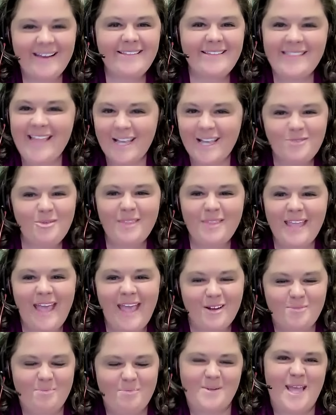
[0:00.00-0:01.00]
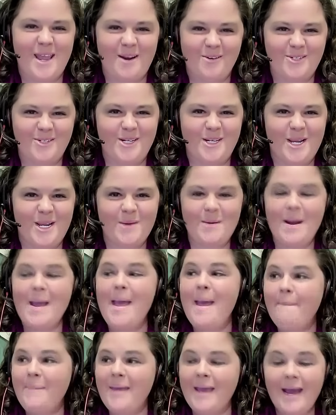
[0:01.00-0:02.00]
That's what the couch potato should do
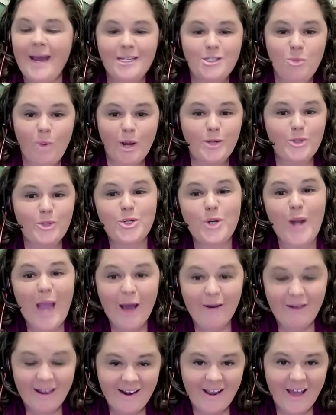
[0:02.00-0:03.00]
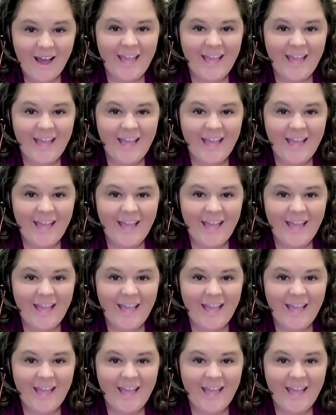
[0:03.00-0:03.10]
because once you're out on a